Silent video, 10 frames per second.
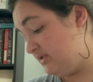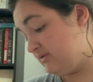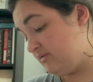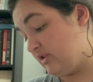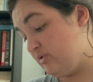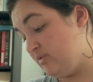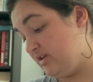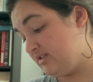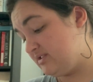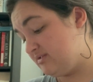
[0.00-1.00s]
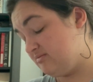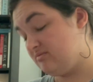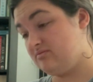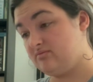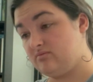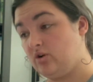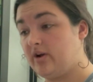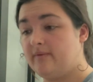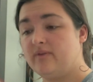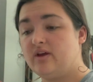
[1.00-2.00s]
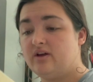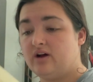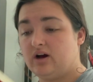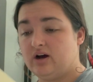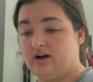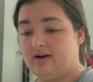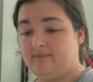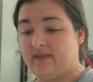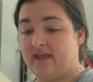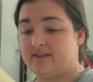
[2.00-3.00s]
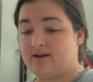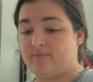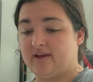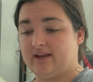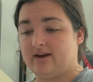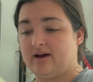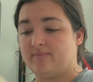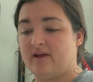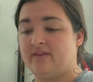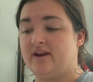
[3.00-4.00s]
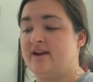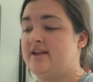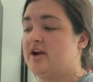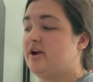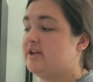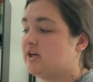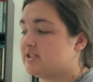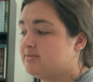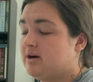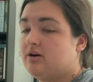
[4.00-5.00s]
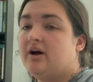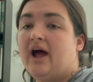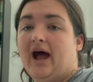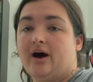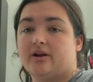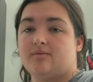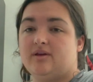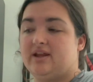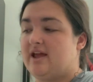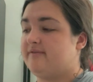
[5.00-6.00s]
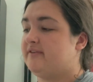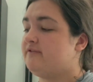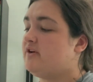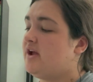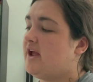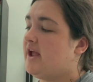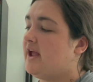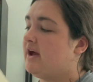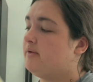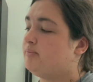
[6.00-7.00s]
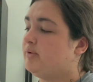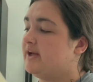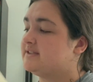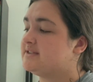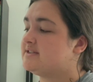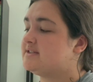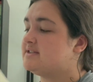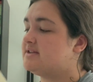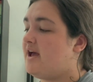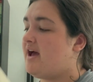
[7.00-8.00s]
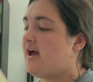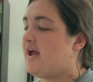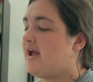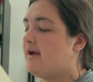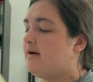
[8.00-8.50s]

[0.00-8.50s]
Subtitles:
Books? Okay. They ended up picking it up. And then in here he talks about how to communicate for free, places to stay.